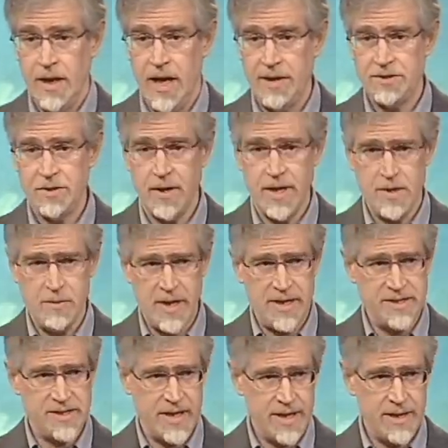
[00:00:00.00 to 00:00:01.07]
I try to
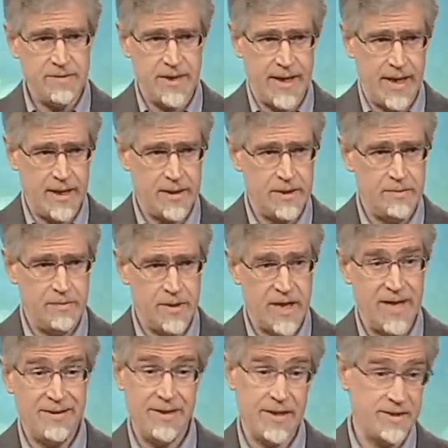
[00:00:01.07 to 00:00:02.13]
maintain that.
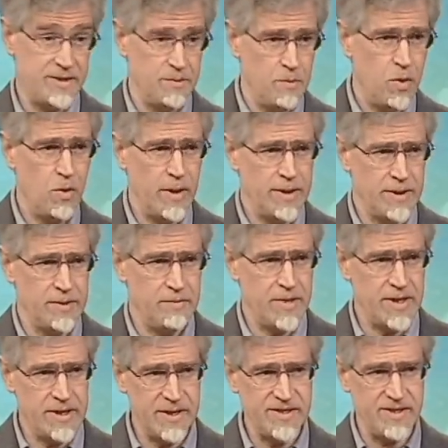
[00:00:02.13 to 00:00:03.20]
I think it's important
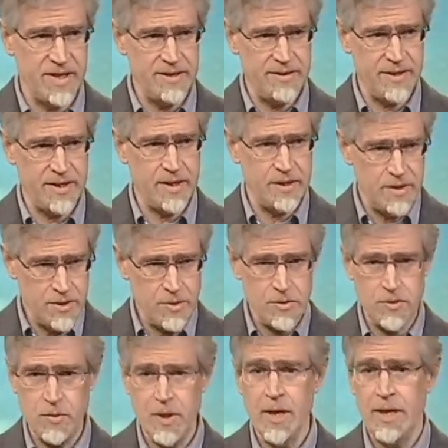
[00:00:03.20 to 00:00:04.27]
because I think
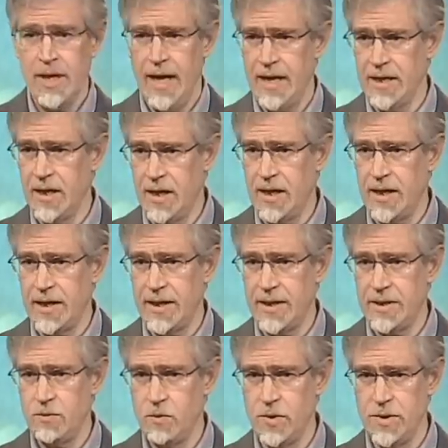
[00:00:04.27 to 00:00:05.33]
you and
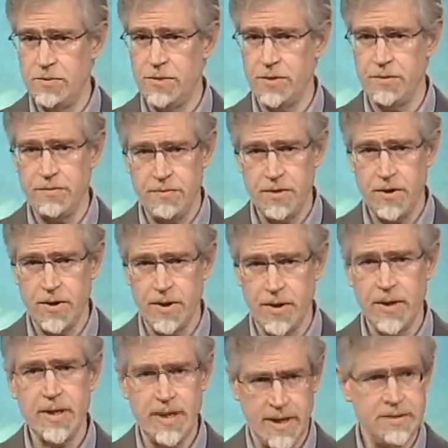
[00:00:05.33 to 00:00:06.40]
I would
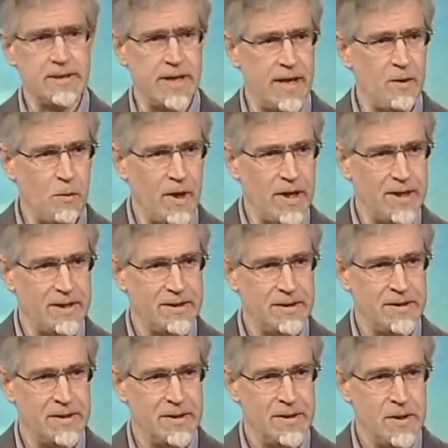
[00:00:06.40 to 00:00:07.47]
prefer it that way.
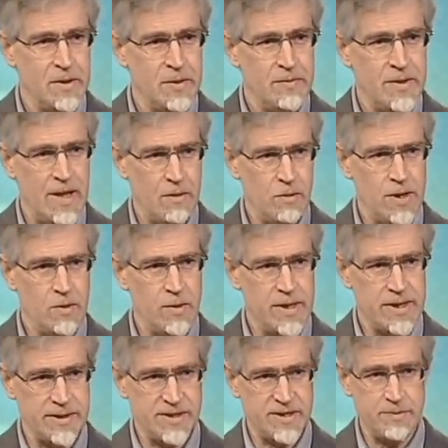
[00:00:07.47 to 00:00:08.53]
That way
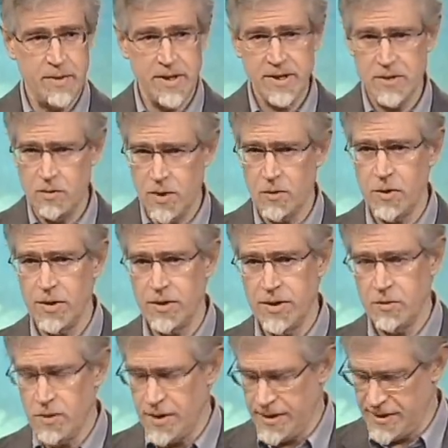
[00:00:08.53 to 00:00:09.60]
we can speak to what
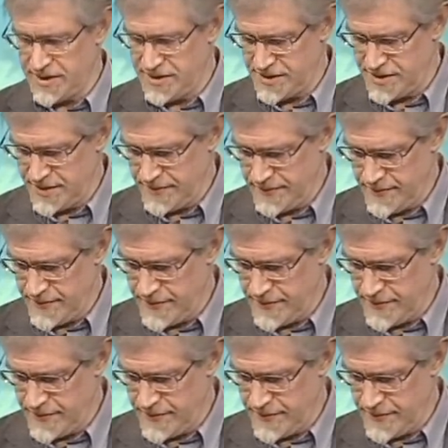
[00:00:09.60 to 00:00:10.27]
really works.